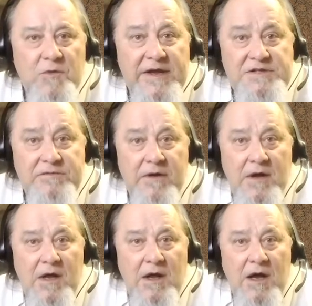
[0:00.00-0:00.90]
ways
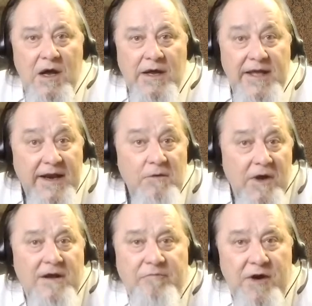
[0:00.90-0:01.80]
of getting
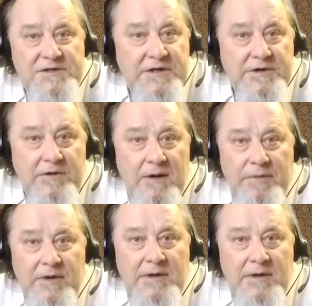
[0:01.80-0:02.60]
rid of President Trump.